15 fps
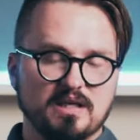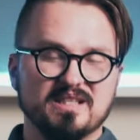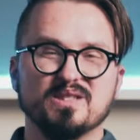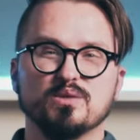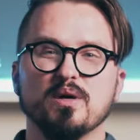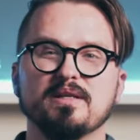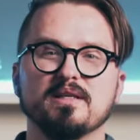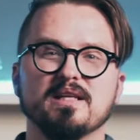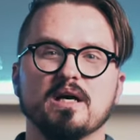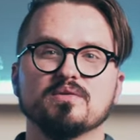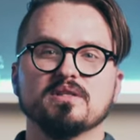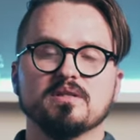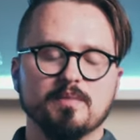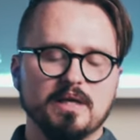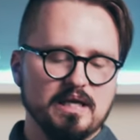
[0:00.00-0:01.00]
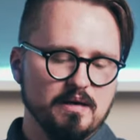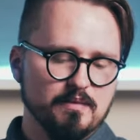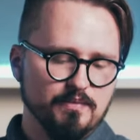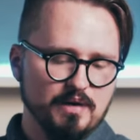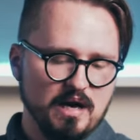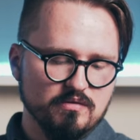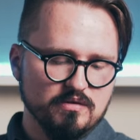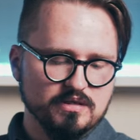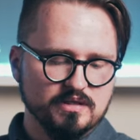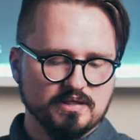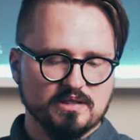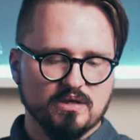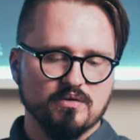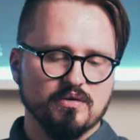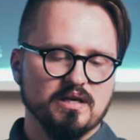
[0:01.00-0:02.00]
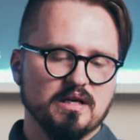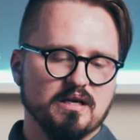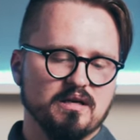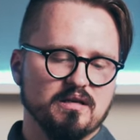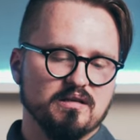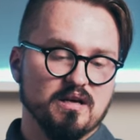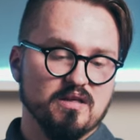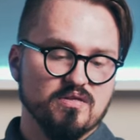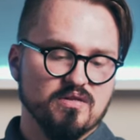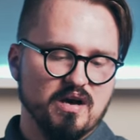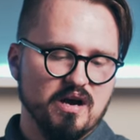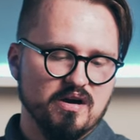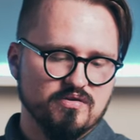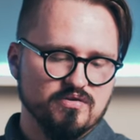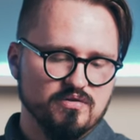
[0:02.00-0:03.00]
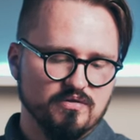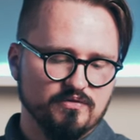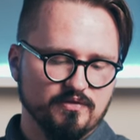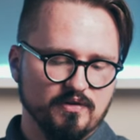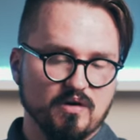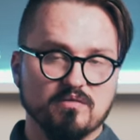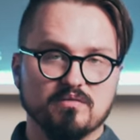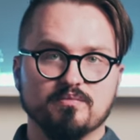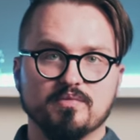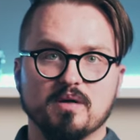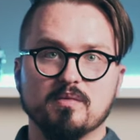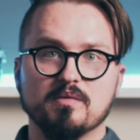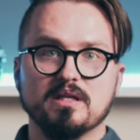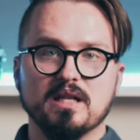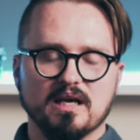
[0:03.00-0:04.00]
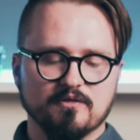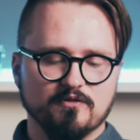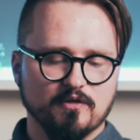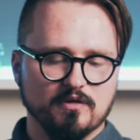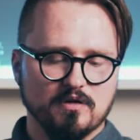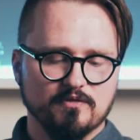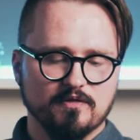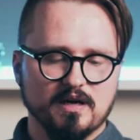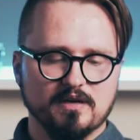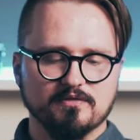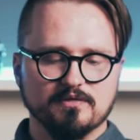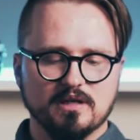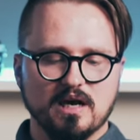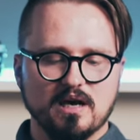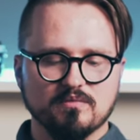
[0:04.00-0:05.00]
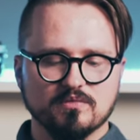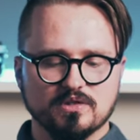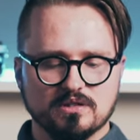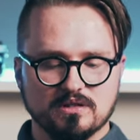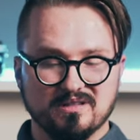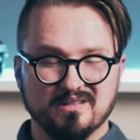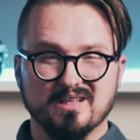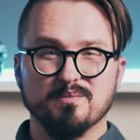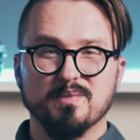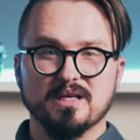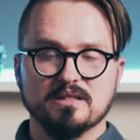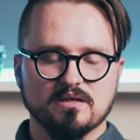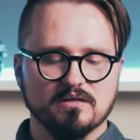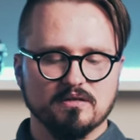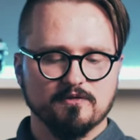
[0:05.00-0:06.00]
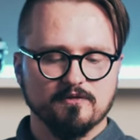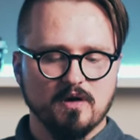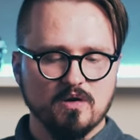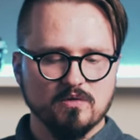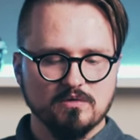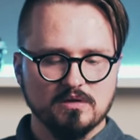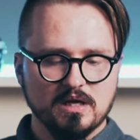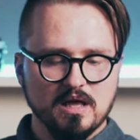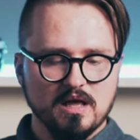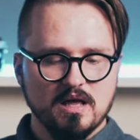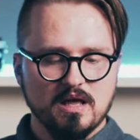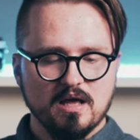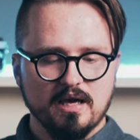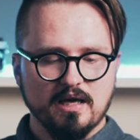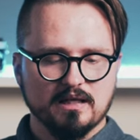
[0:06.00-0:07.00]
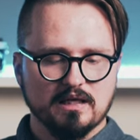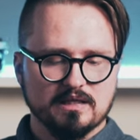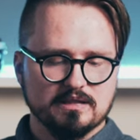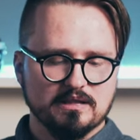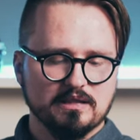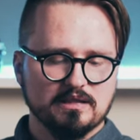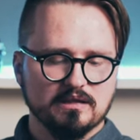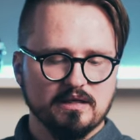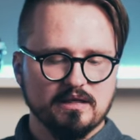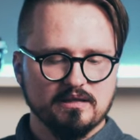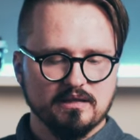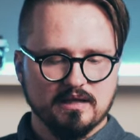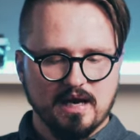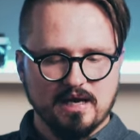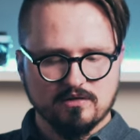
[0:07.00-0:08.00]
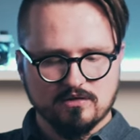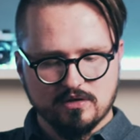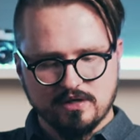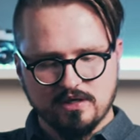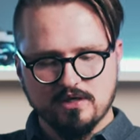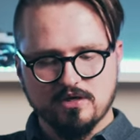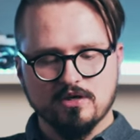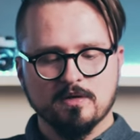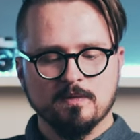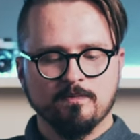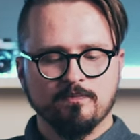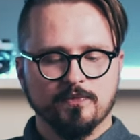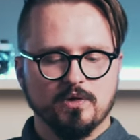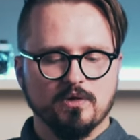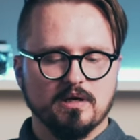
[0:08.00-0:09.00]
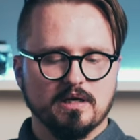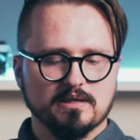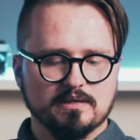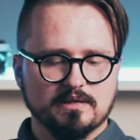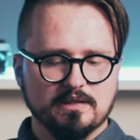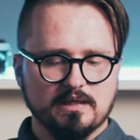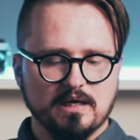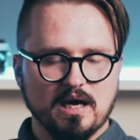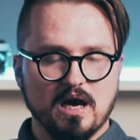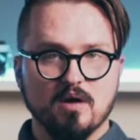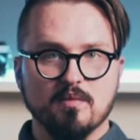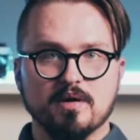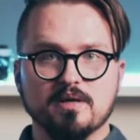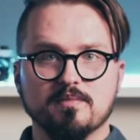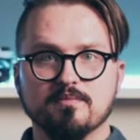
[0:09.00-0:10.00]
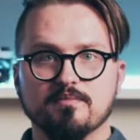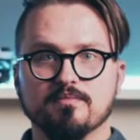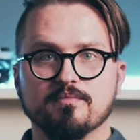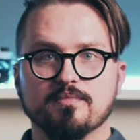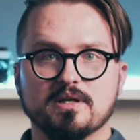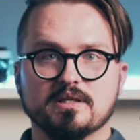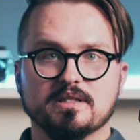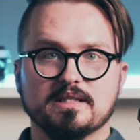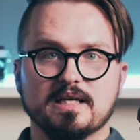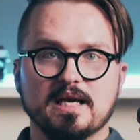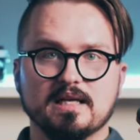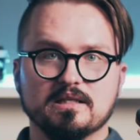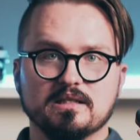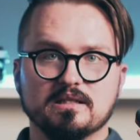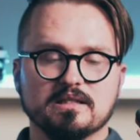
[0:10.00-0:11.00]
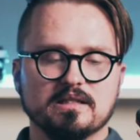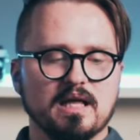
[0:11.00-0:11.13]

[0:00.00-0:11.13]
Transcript: It's 20,000 milliamp hours, so it, it, can charge your phone probably like four or five times, it depends on the phone. It has little indicator here, you can see how many percent it's